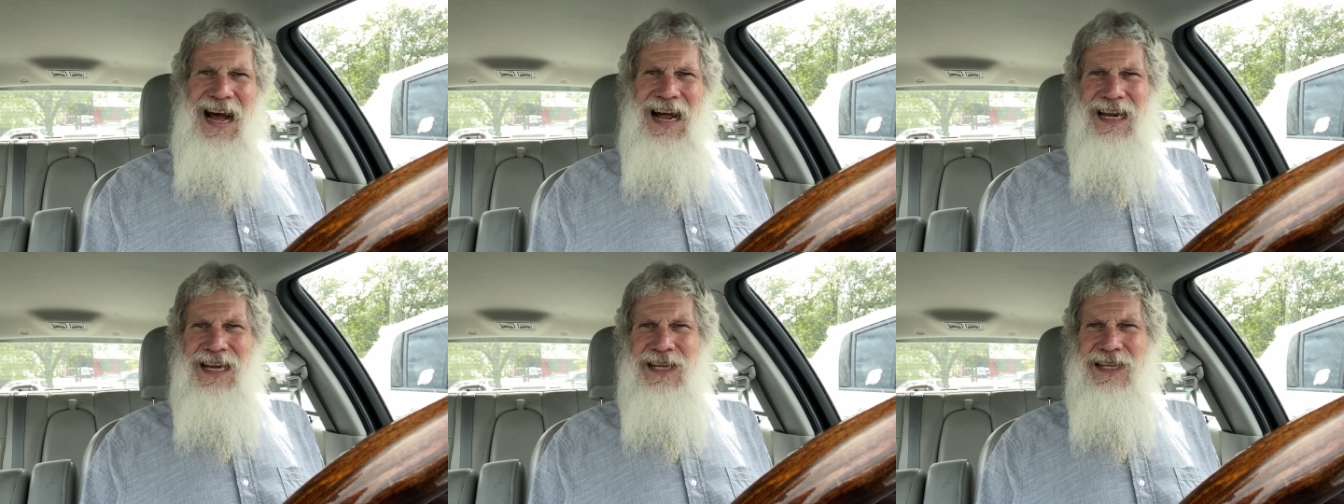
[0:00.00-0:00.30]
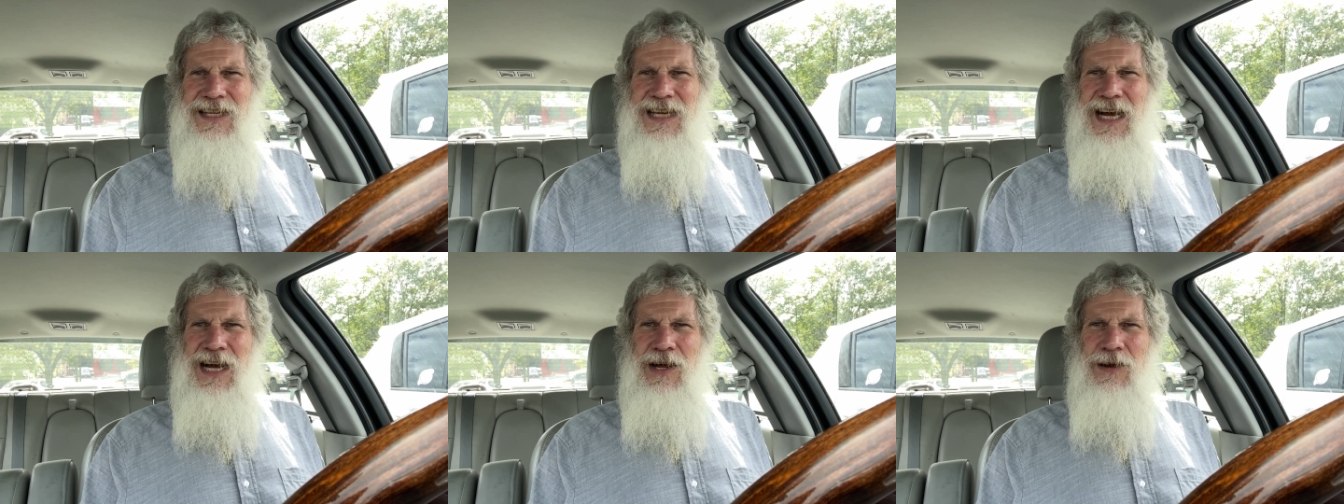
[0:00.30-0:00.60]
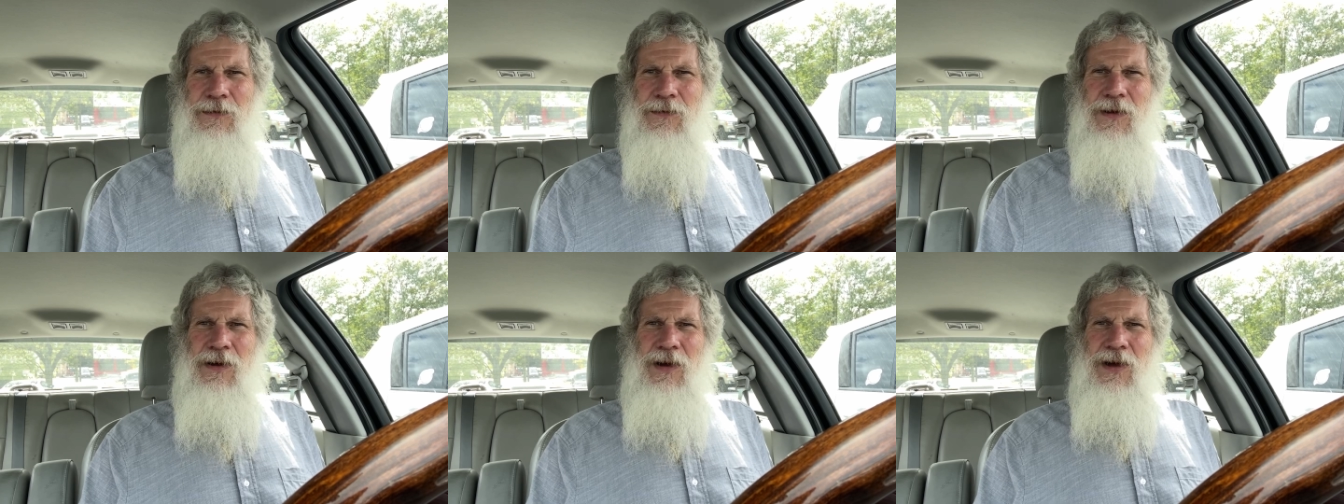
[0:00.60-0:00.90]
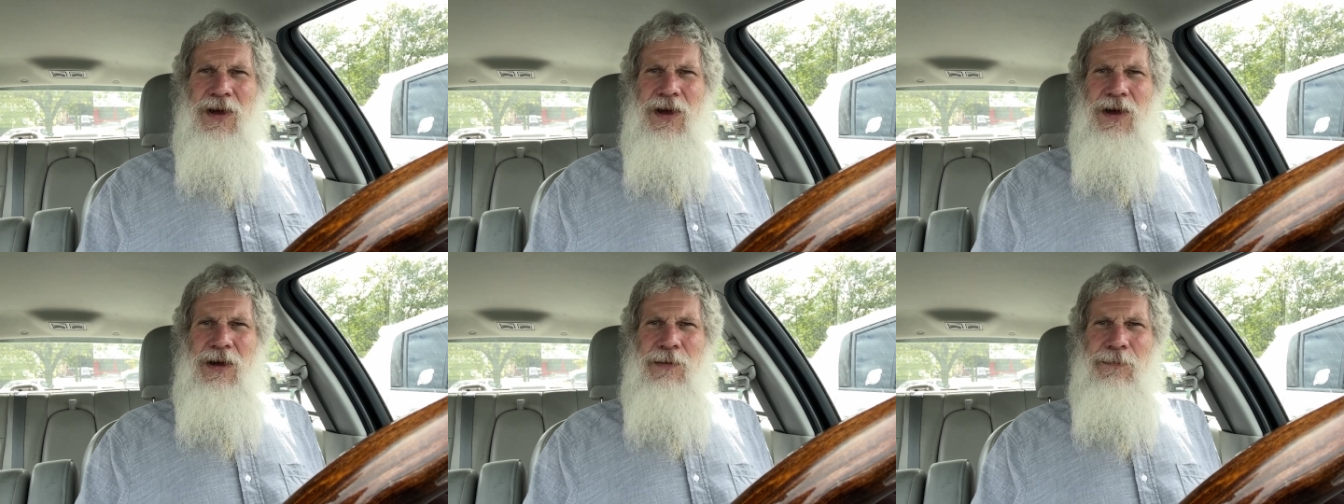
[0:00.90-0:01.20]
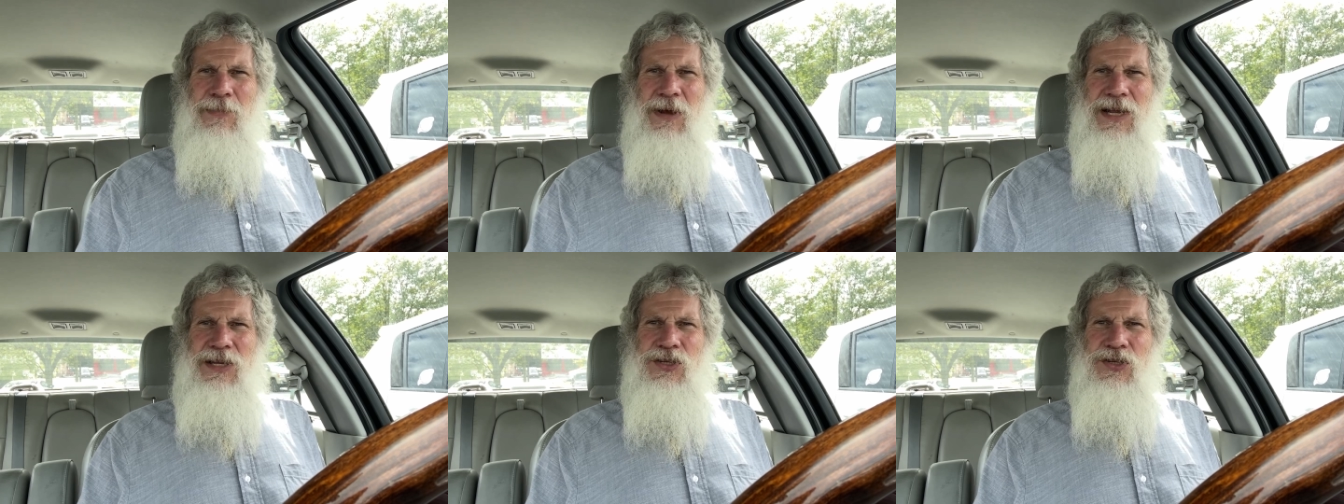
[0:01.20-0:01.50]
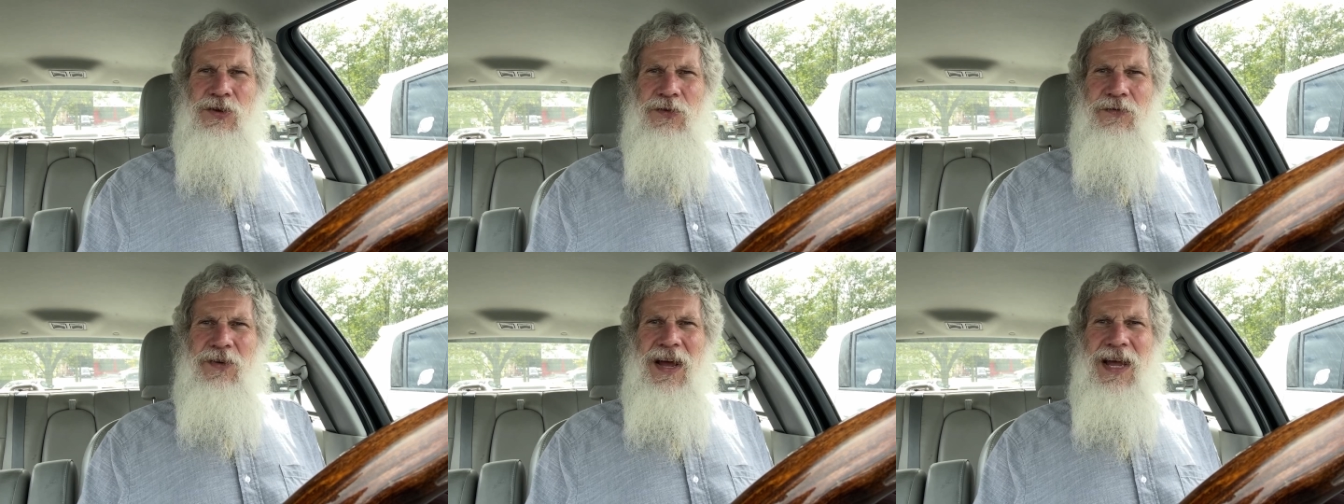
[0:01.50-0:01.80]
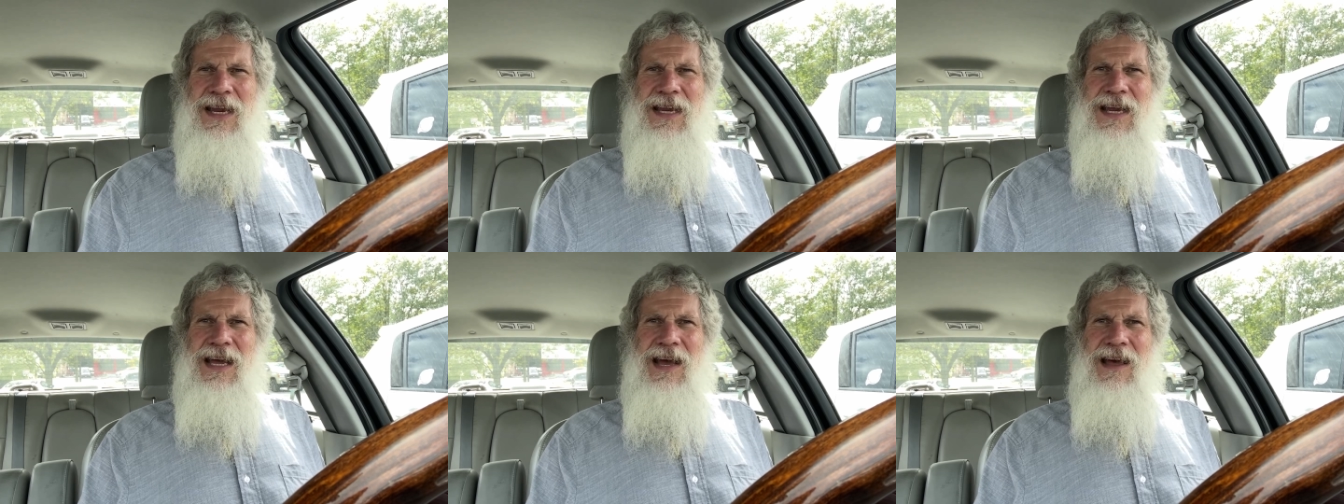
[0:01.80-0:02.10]
Allentown,
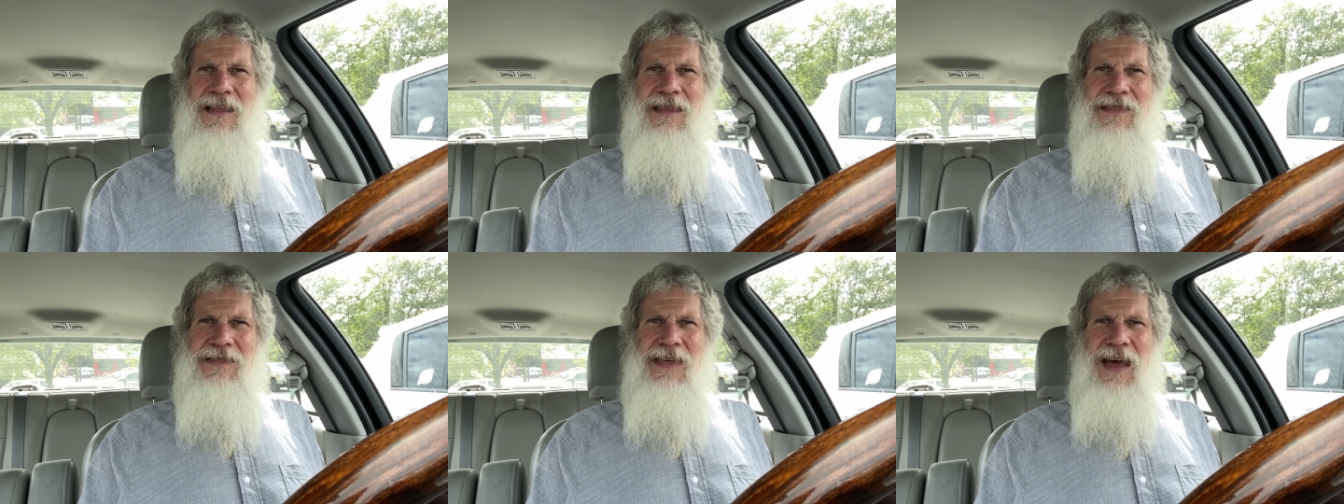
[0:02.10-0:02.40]
Pennsylvania.